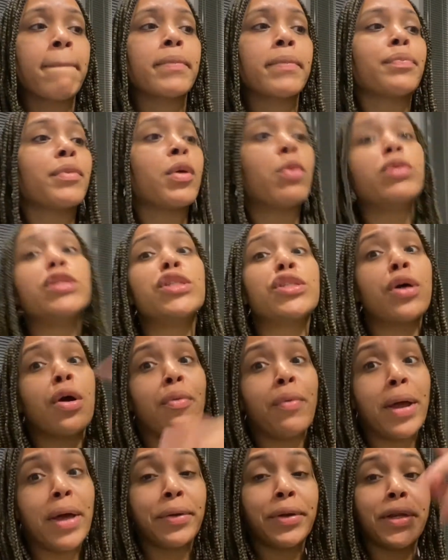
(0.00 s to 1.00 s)
We just gonna
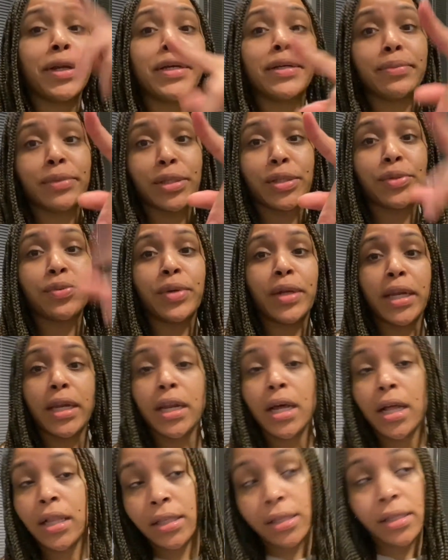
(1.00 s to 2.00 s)
round it up to $20.
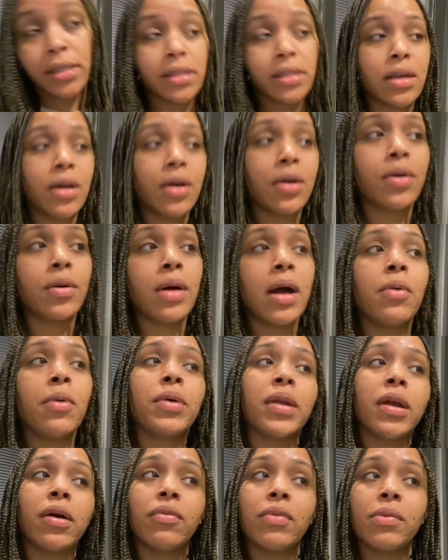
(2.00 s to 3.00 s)
So I
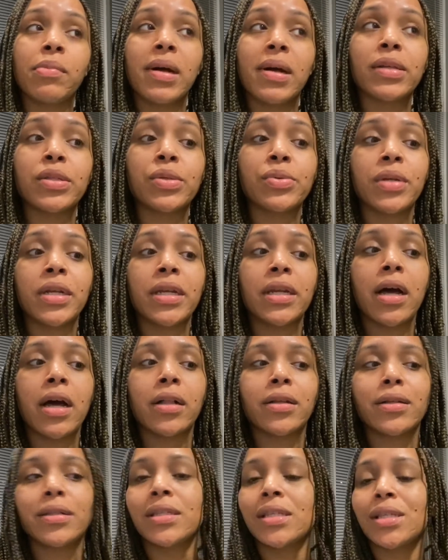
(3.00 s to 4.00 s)
went over about
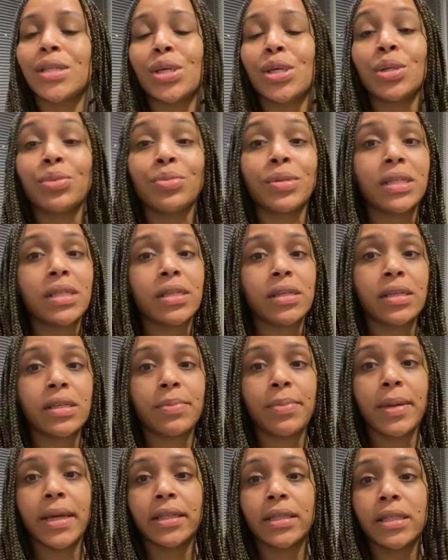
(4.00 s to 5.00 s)
$20. It was
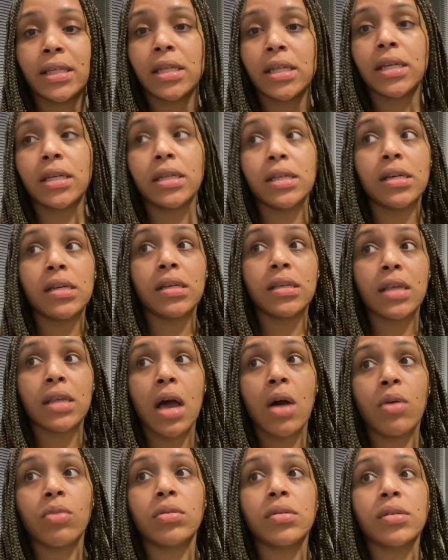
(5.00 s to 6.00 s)
expected because
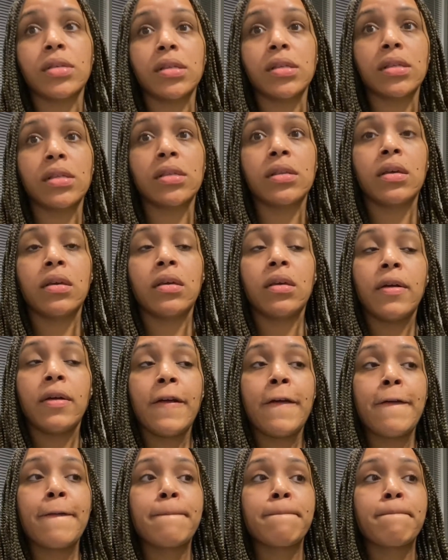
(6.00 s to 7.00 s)
I was
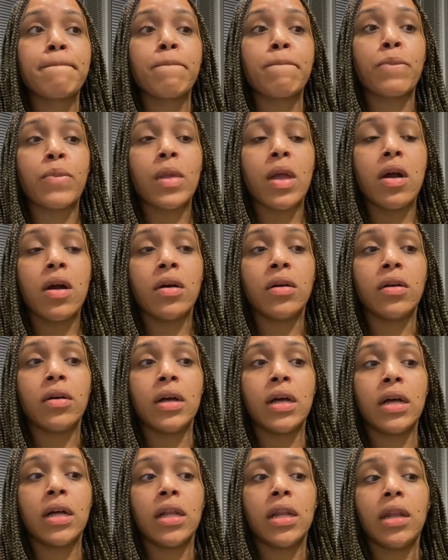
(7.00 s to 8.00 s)

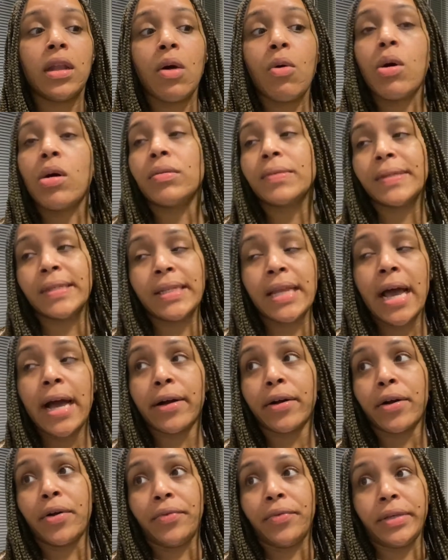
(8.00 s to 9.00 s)
on, low on
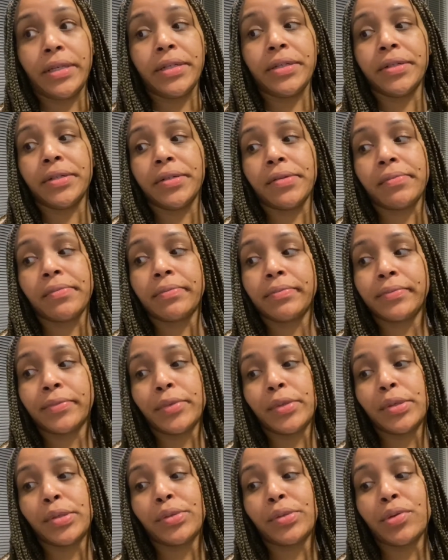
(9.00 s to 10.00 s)
stock over here.
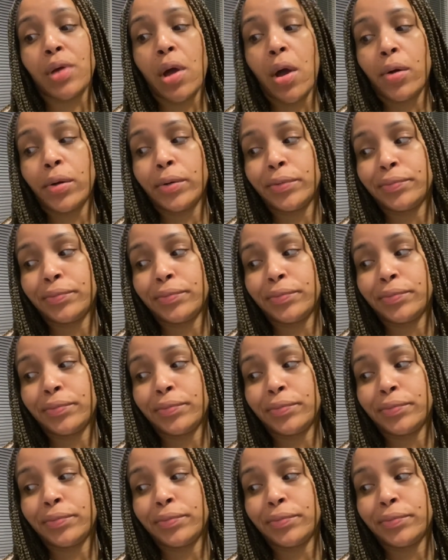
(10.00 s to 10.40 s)
So